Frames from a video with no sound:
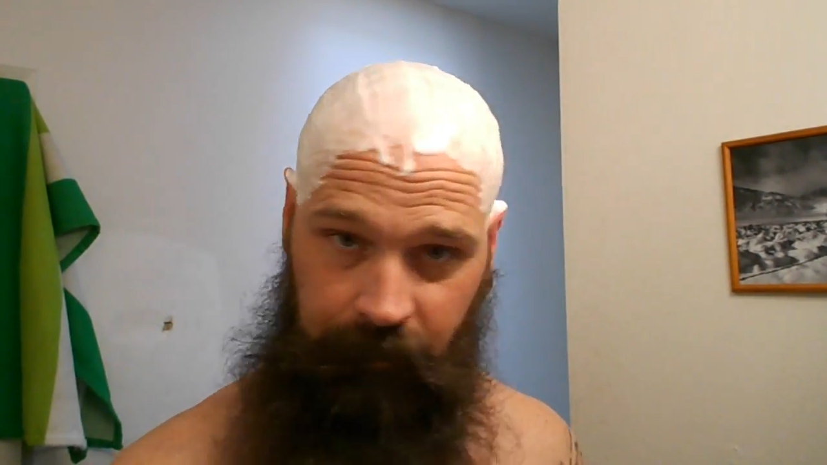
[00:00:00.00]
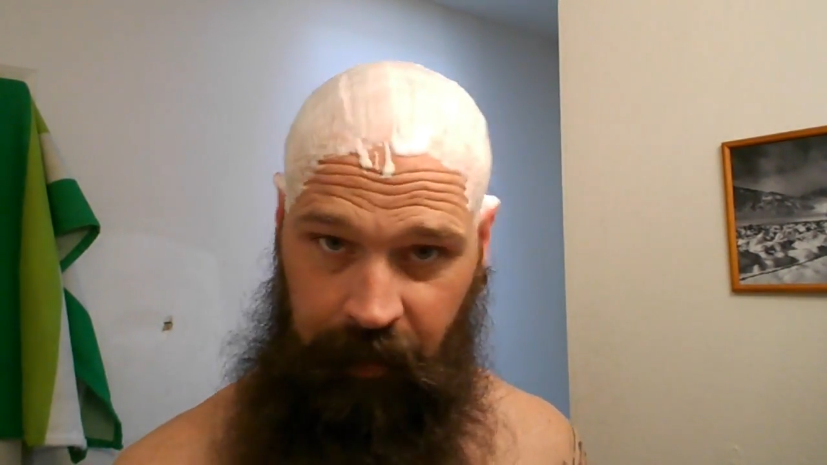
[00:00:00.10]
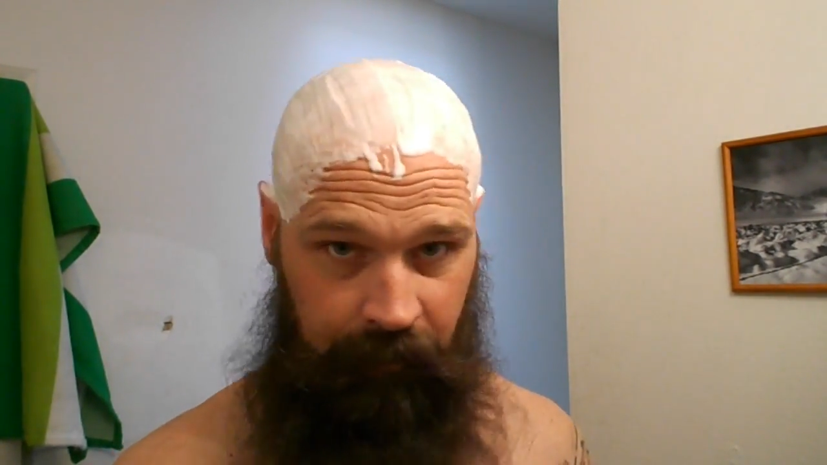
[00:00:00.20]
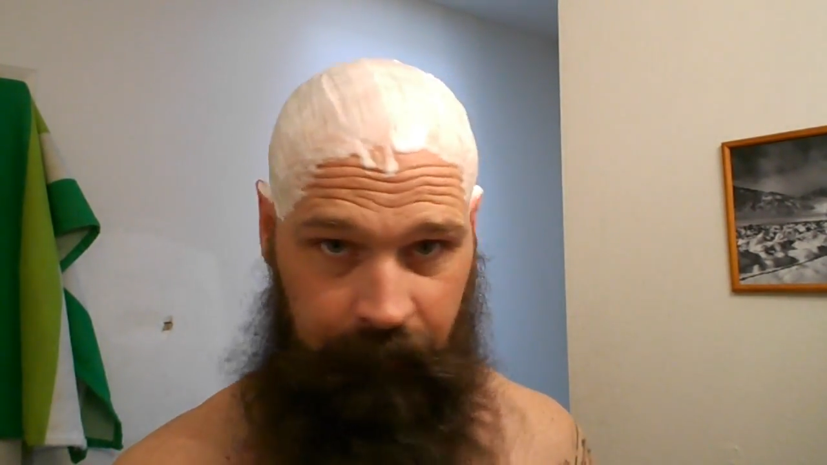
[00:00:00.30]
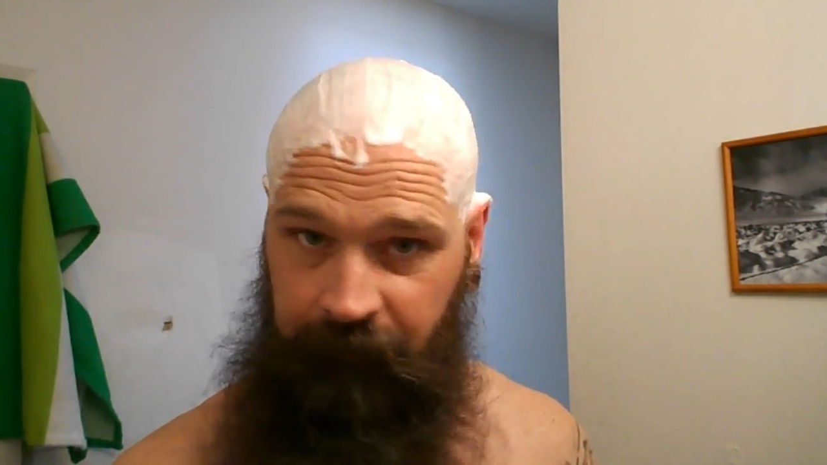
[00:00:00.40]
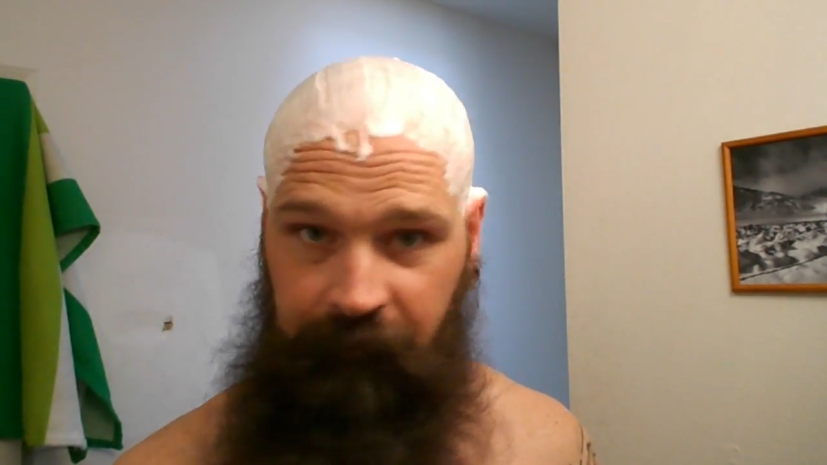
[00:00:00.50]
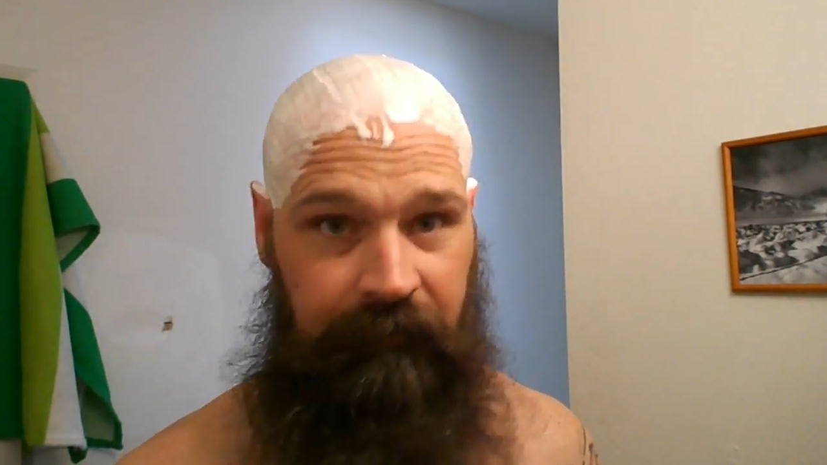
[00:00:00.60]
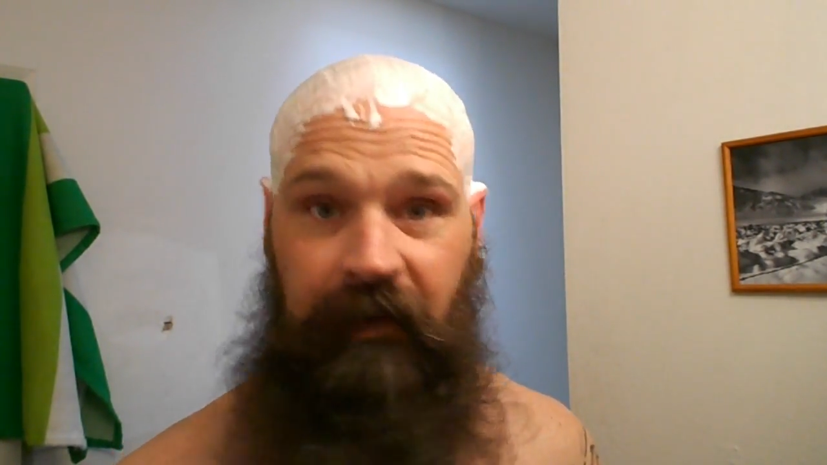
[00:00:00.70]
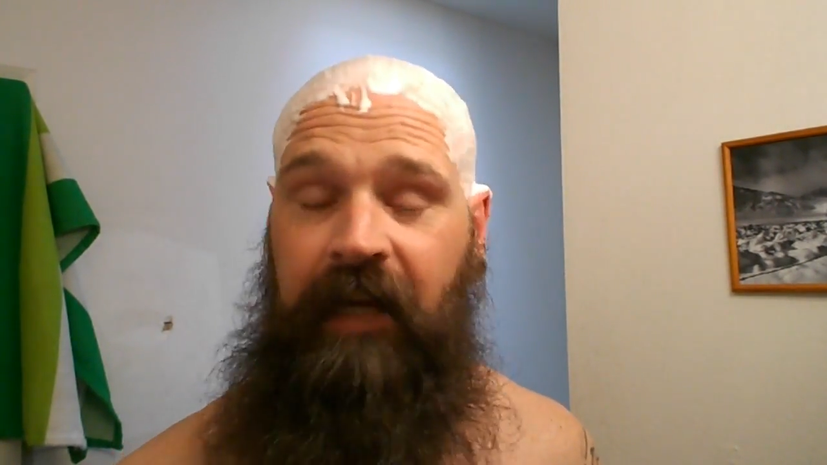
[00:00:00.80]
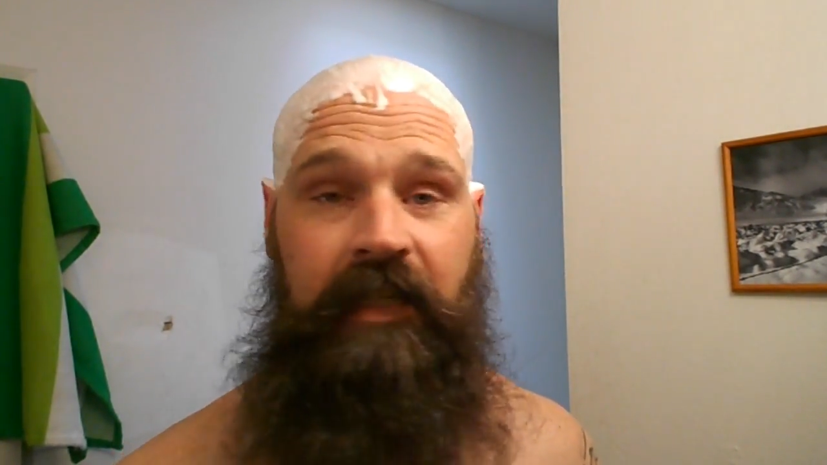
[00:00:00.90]
They're
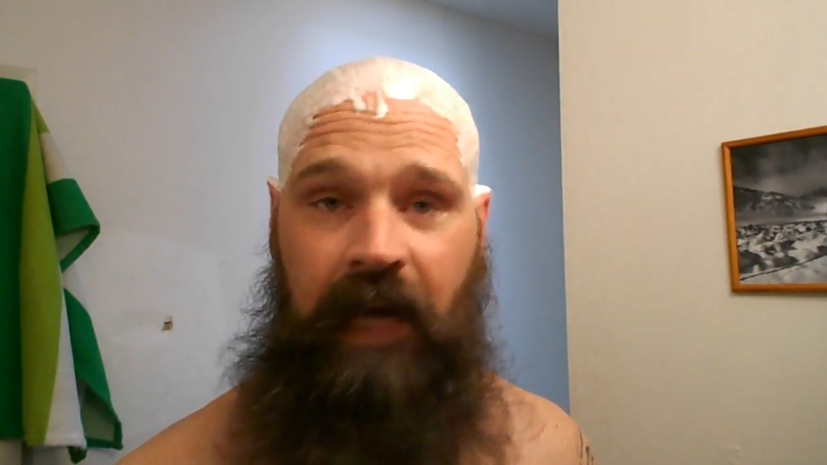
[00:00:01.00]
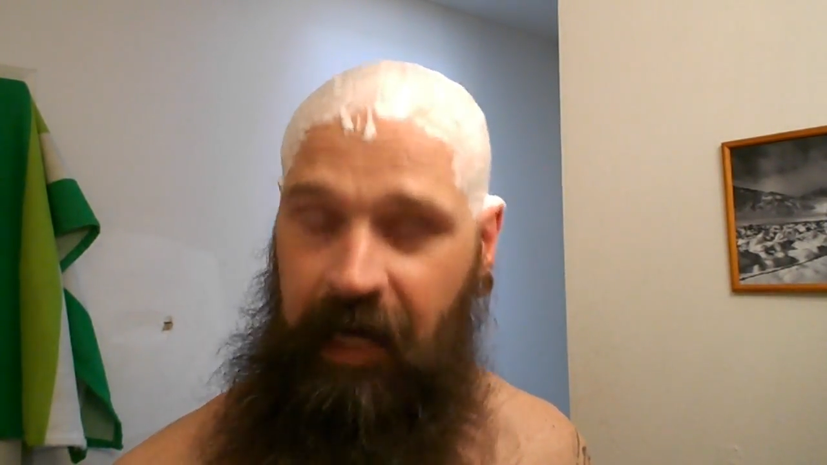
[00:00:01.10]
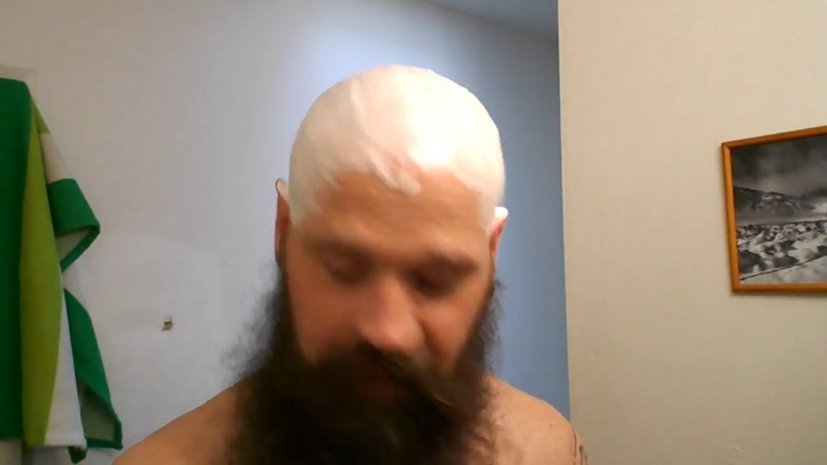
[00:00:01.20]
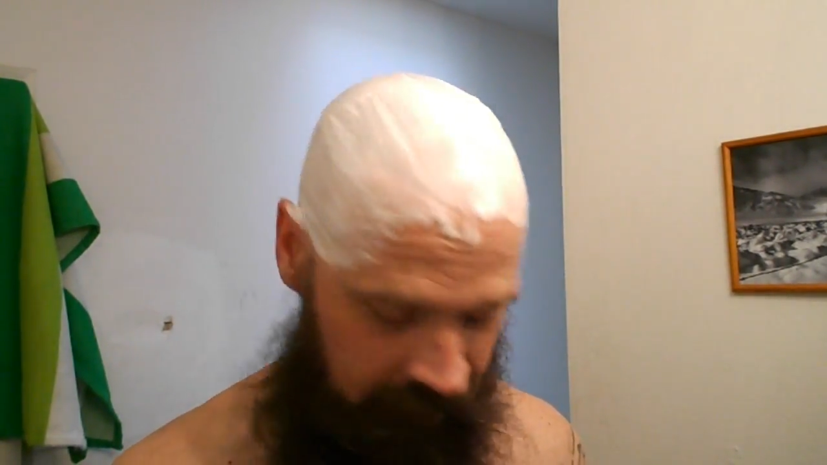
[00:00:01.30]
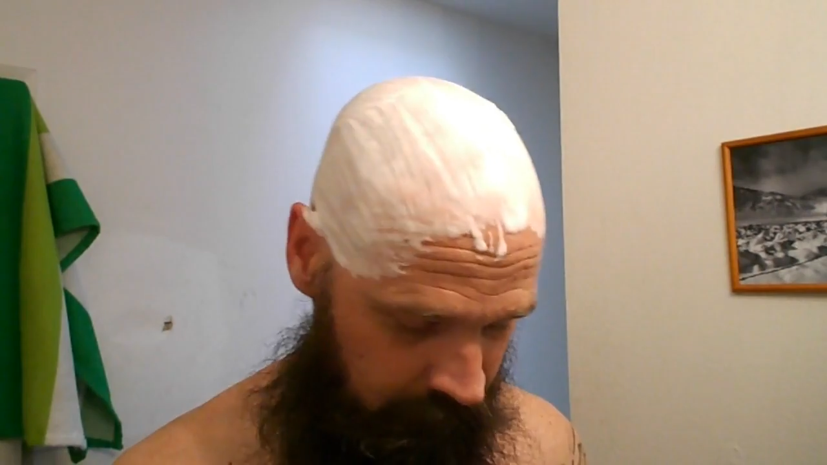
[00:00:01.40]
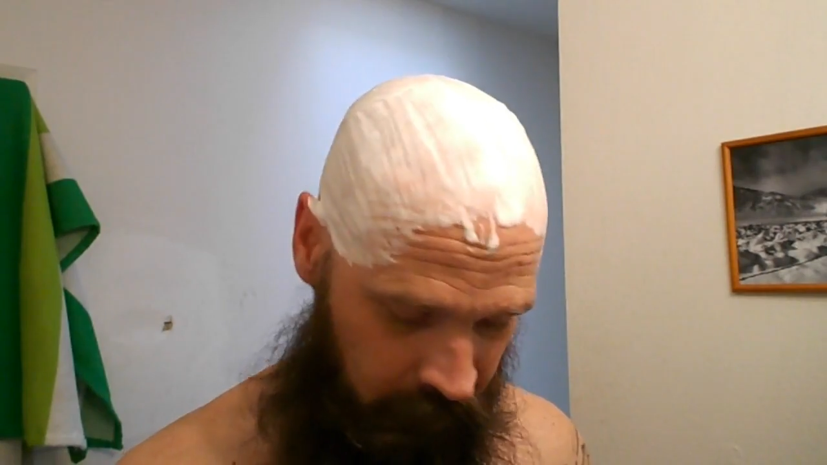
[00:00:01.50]
fantastic